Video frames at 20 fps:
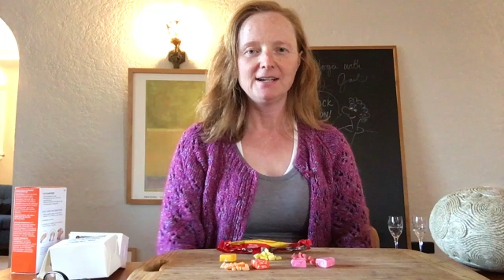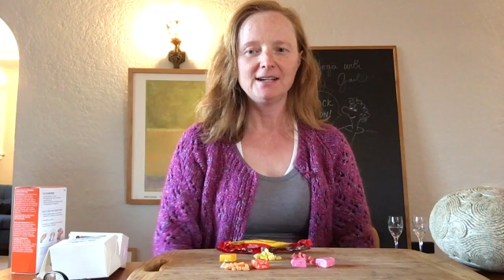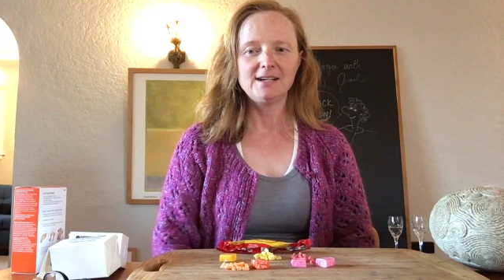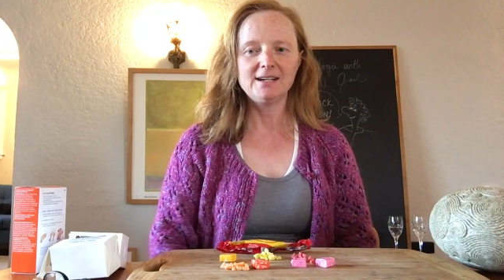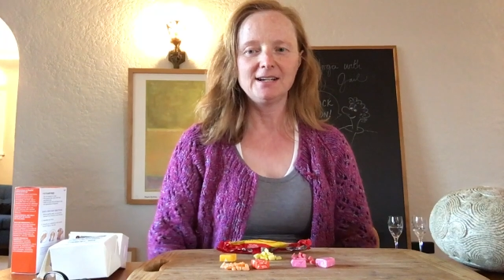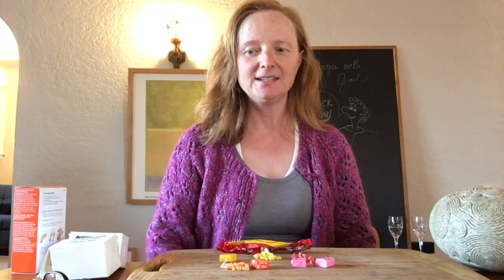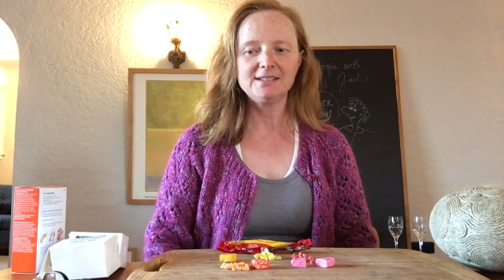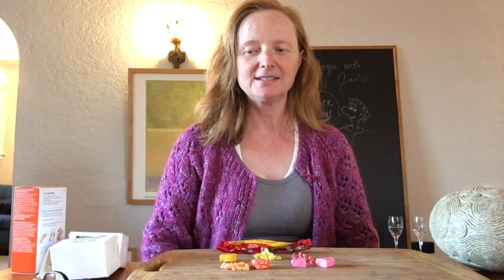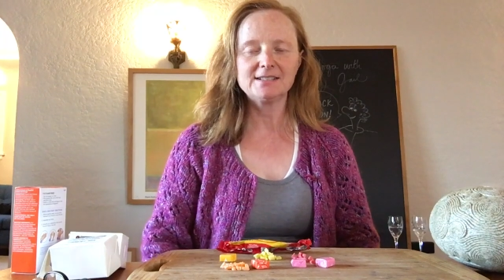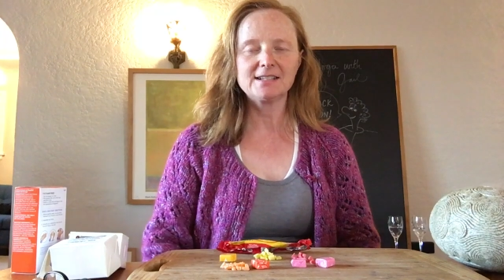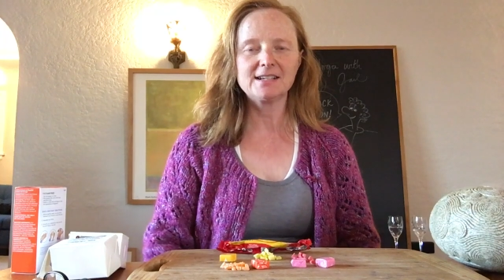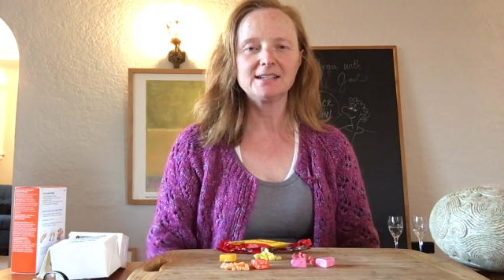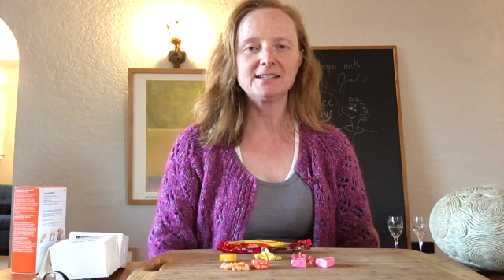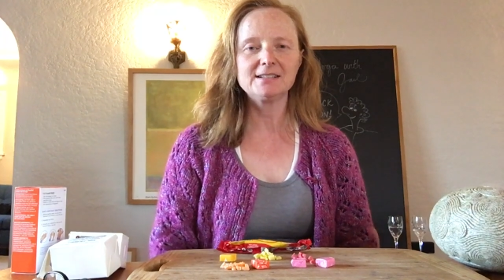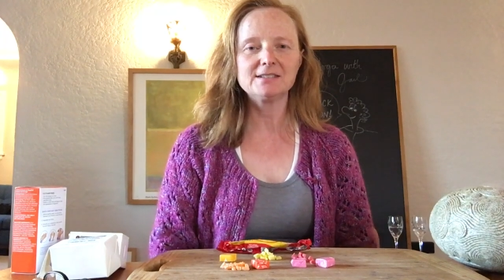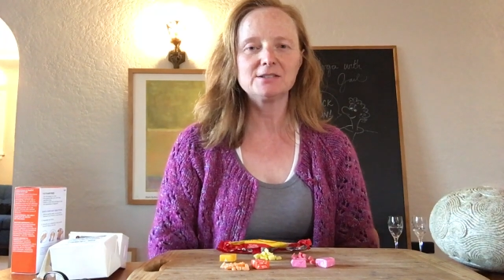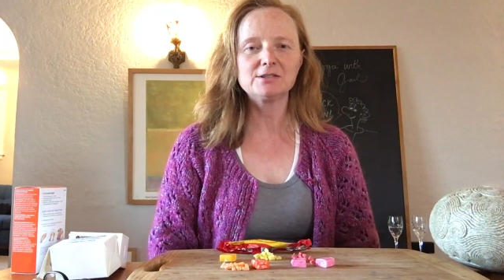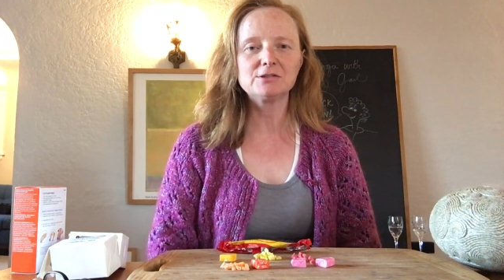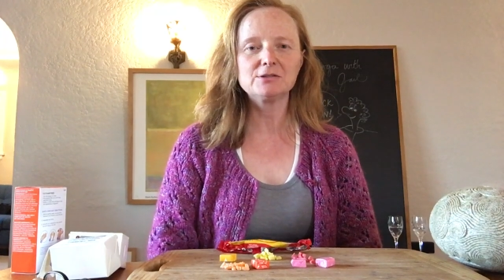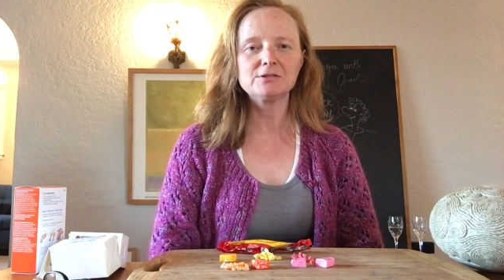Hi
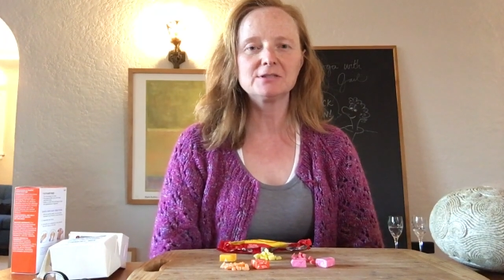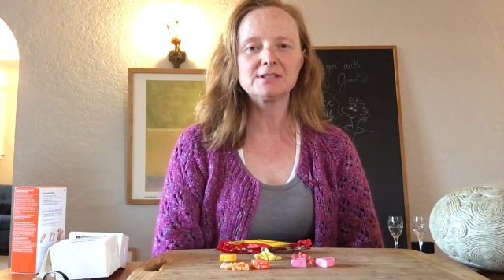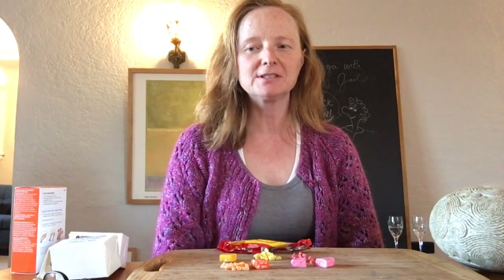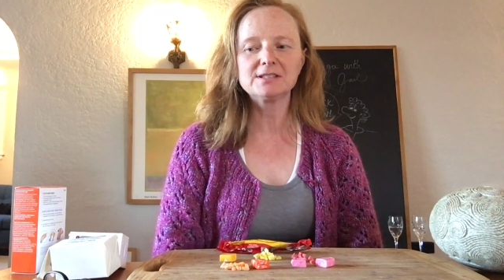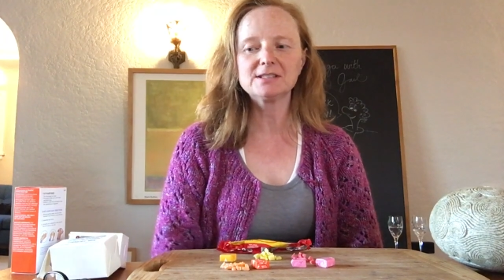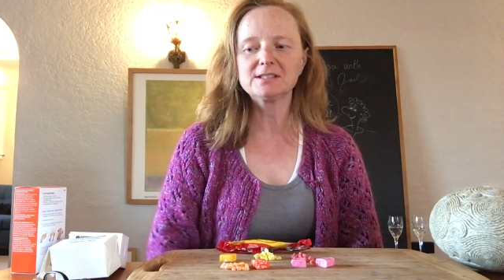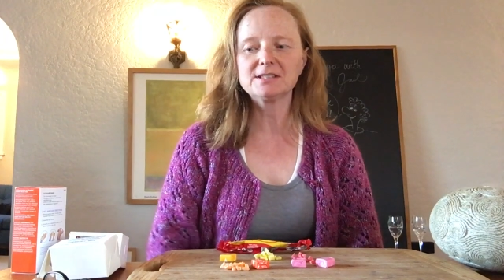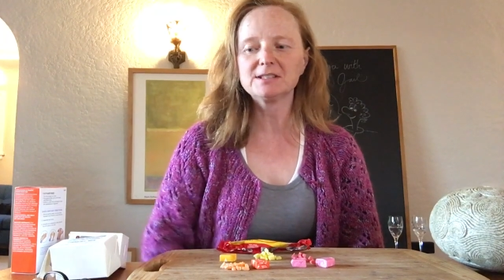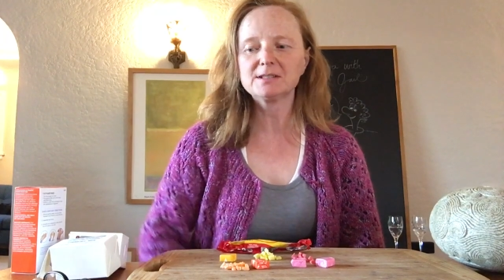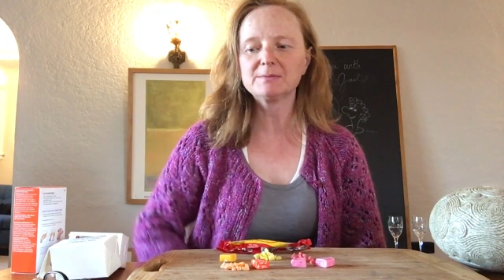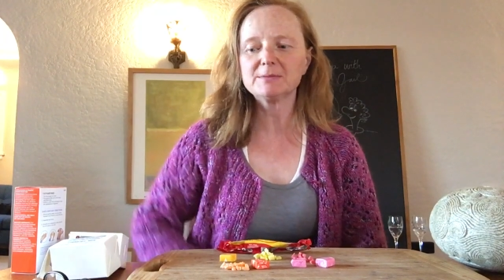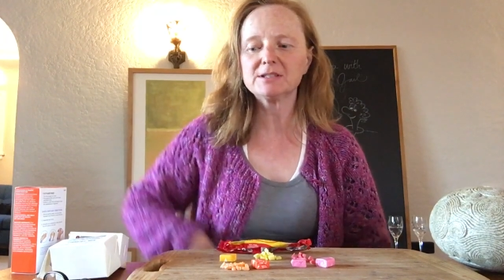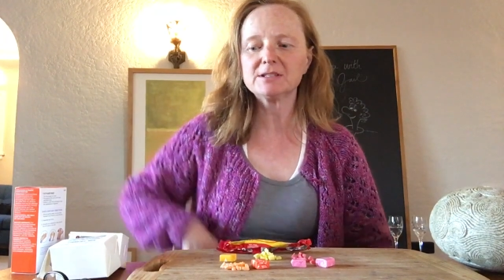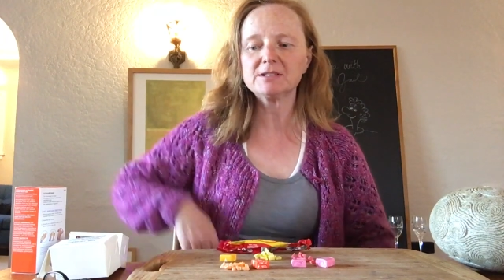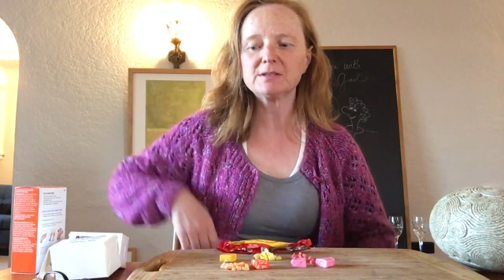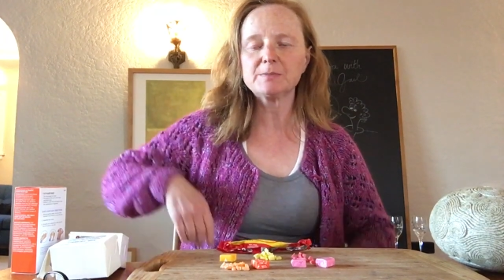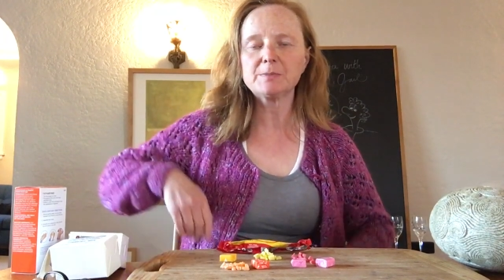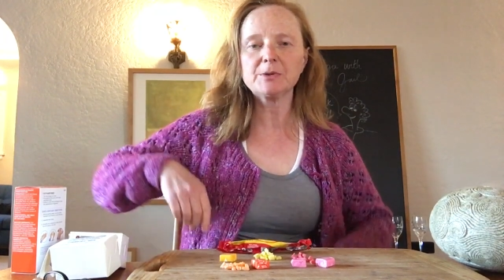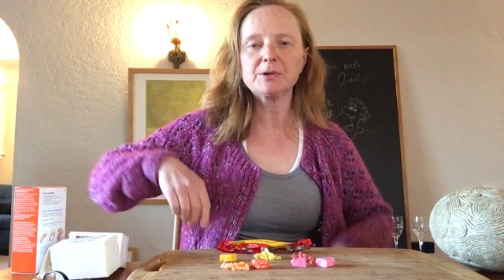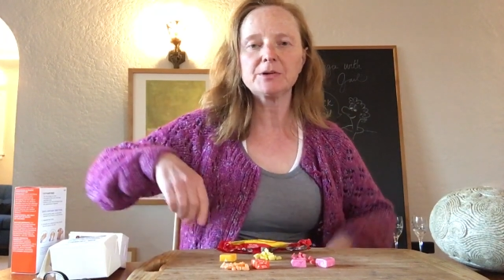science students, this is
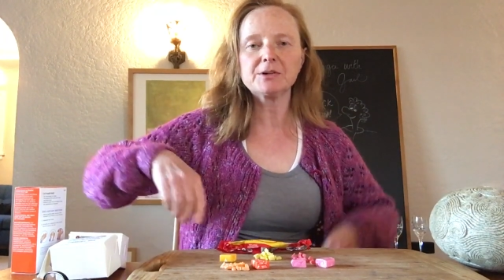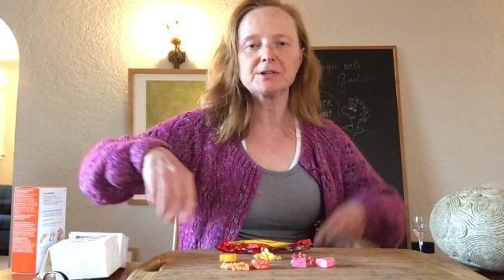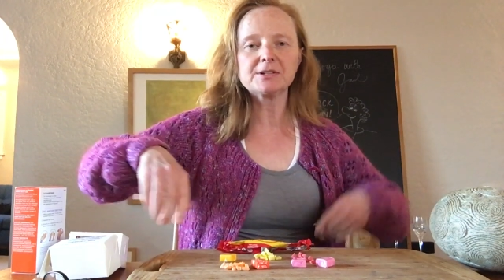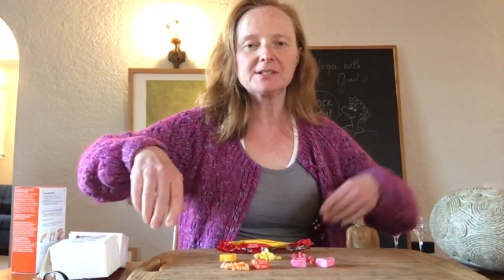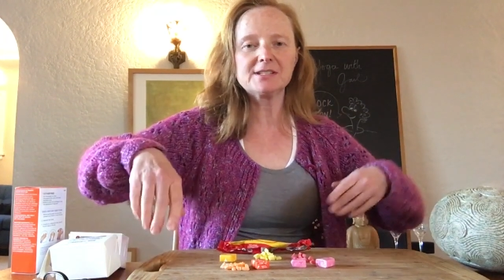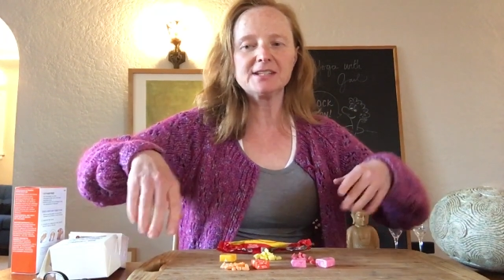Mrs. Burke.